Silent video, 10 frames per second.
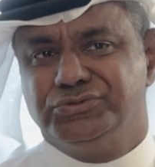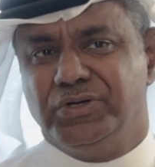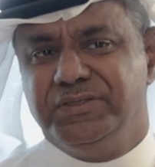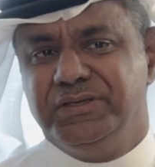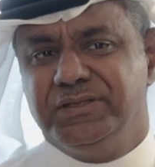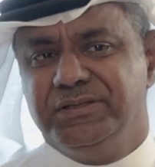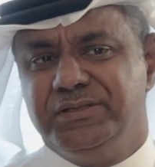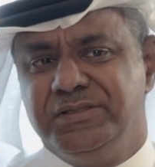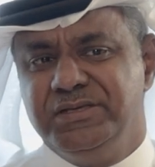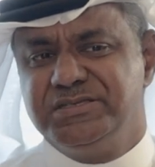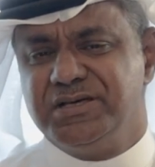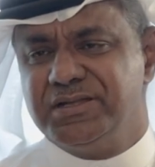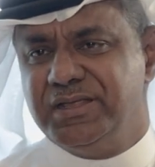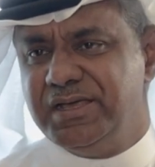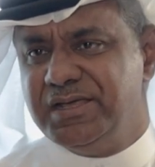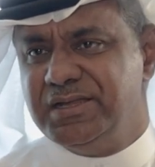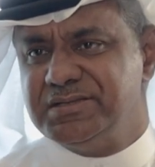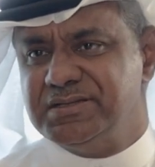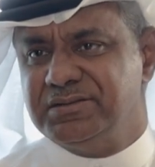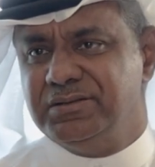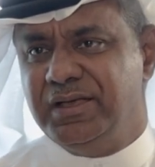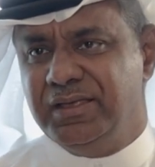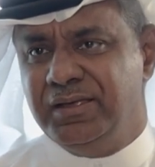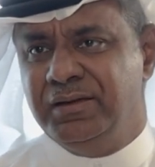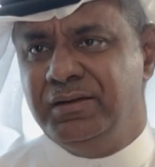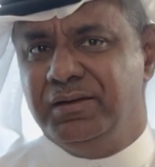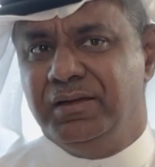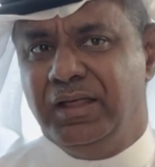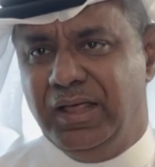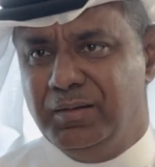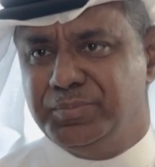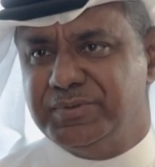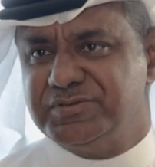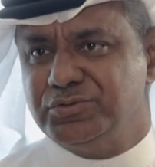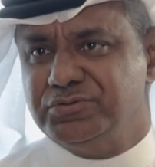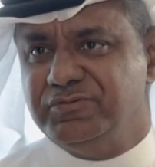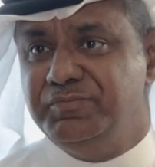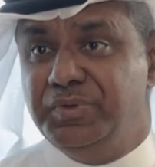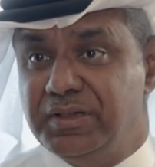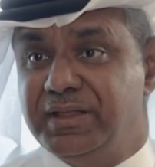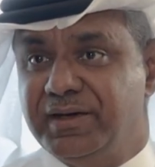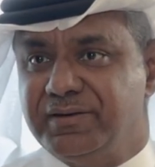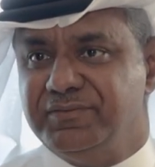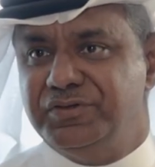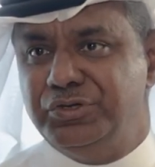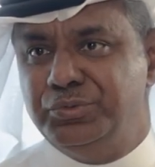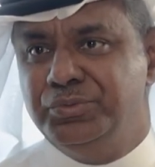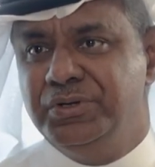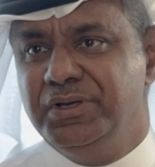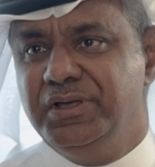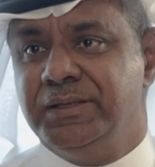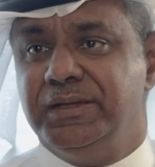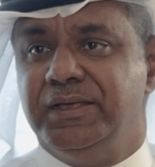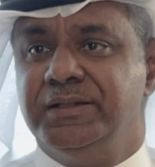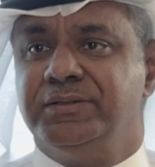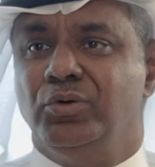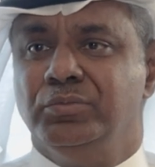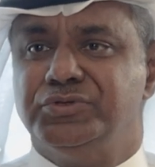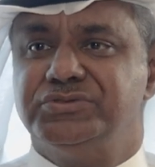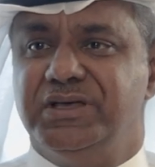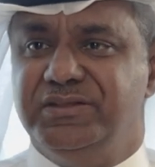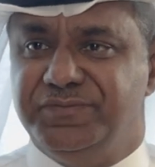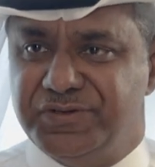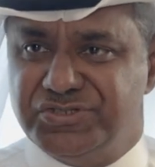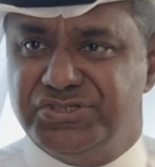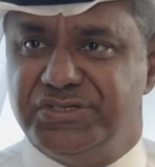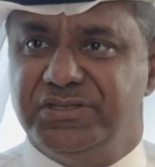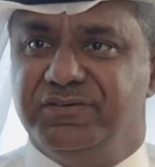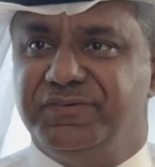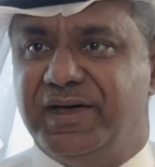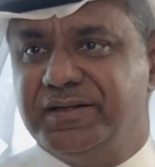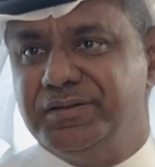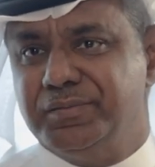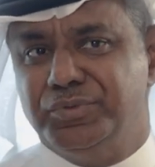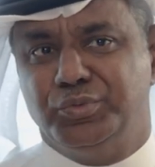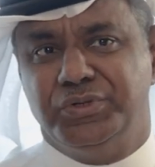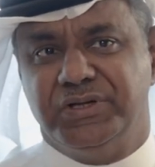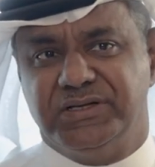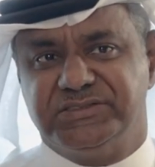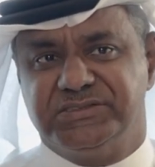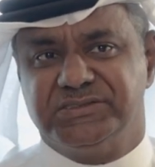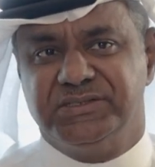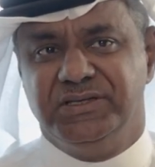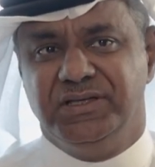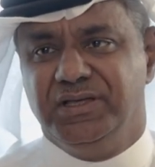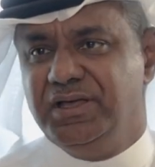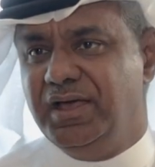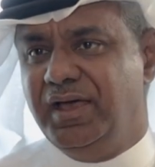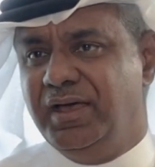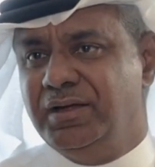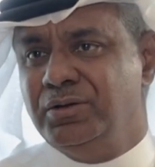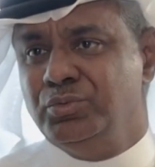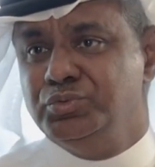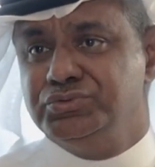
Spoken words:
So I think these are the areas that again help us sort of build our revenue, create almost a differentiating factor between us and